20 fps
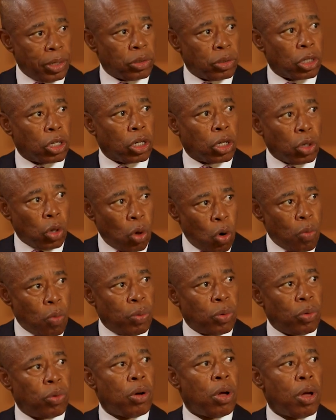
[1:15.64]
There's a
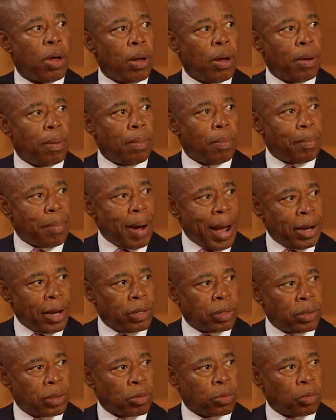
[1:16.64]
global
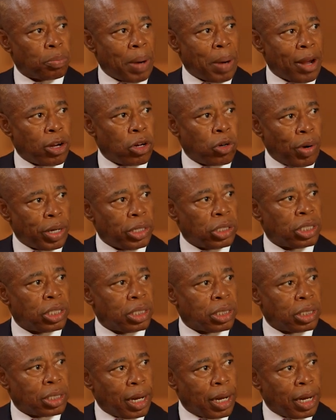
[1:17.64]
migration